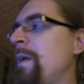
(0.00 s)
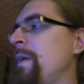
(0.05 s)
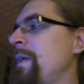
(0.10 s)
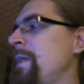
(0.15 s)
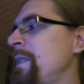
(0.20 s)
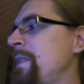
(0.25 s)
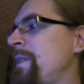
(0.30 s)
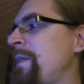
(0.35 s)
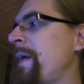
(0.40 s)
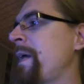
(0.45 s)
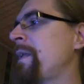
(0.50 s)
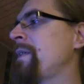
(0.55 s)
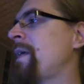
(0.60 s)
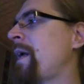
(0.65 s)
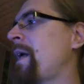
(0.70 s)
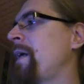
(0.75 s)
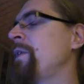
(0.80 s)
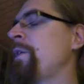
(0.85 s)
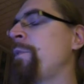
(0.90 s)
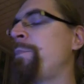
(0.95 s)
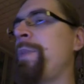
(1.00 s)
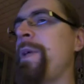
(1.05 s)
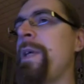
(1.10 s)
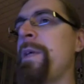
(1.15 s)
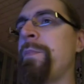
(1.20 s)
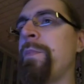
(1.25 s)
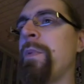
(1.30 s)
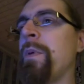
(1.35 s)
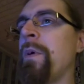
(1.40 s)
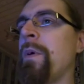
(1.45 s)
is that kind of
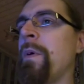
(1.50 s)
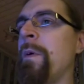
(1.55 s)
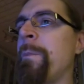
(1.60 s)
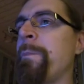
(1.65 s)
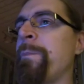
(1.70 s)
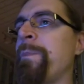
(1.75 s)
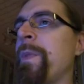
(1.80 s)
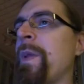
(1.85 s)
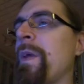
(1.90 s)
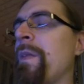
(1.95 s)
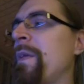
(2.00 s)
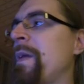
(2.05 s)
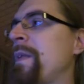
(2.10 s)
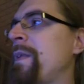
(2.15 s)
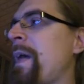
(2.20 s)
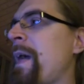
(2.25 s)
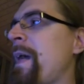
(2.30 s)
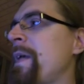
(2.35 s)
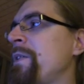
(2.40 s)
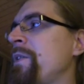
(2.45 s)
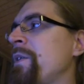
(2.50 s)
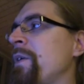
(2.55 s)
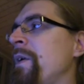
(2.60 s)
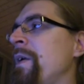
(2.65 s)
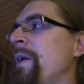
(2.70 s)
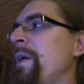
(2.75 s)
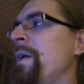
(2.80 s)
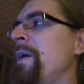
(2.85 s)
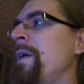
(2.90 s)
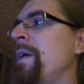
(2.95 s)
people that
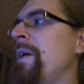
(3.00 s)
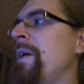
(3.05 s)
actually